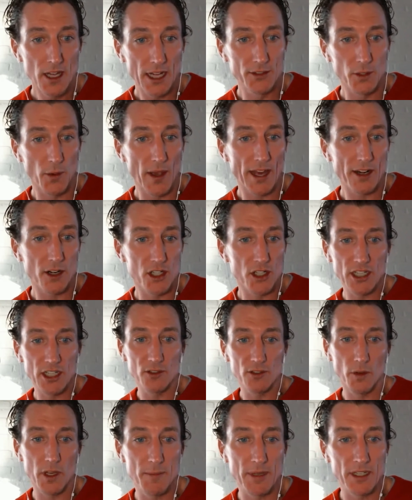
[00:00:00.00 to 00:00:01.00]
And so energy
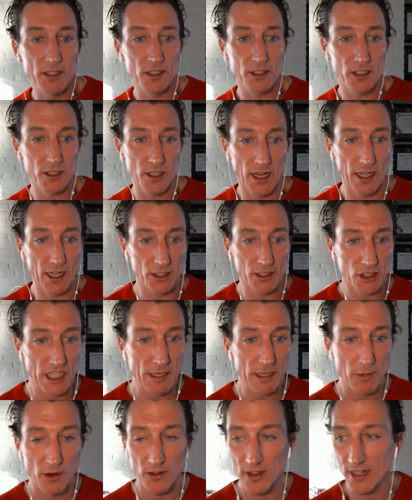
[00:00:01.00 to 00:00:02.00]
has only been
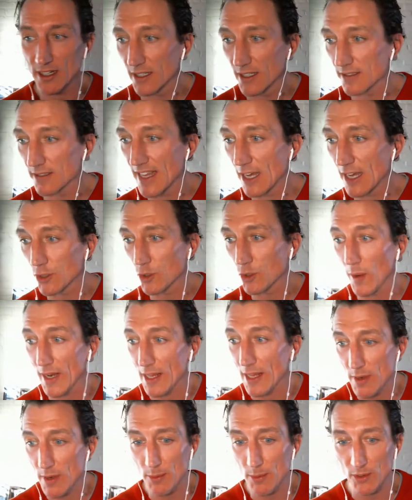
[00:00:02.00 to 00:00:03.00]
cheaper than it is now
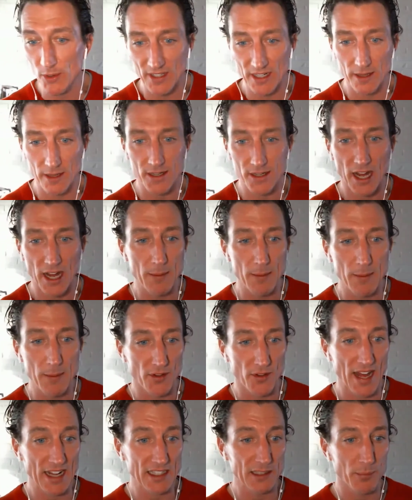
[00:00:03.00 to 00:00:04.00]
23% of the time.
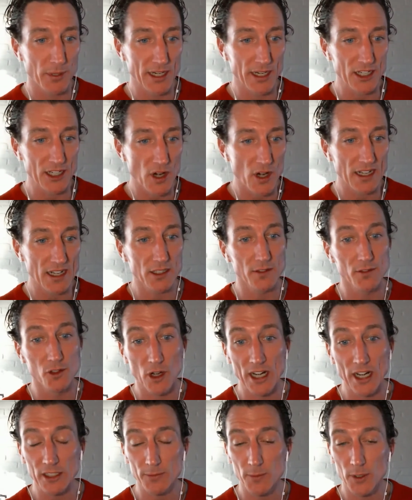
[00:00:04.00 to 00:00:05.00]
So that's pretty attractive.
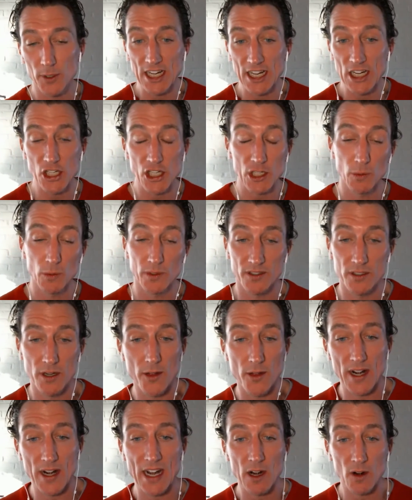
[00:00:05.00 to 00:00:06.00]
Transportation was
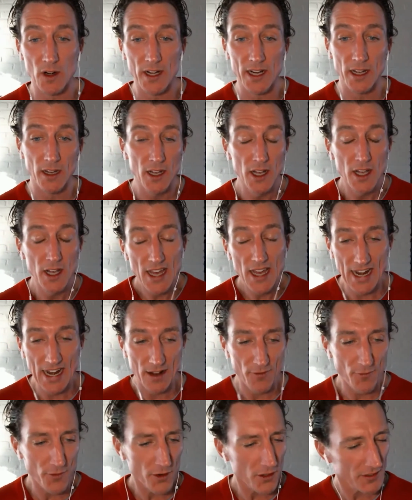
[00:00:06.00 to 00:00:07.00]
another area. And
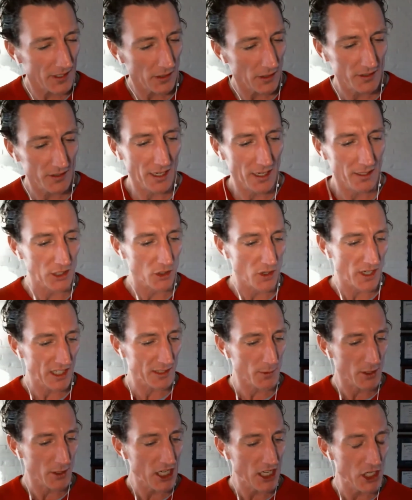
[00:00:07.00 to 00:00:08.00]
at first I was kind of like,
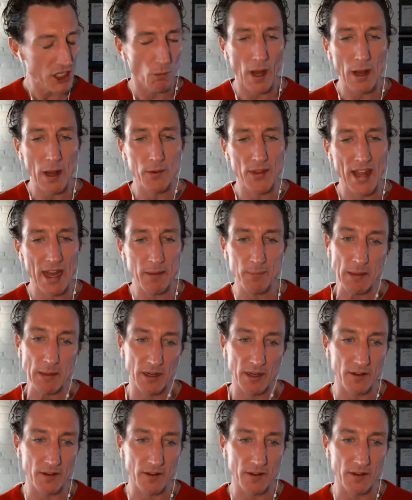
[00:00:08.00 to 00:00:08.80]
transportation, why would that be?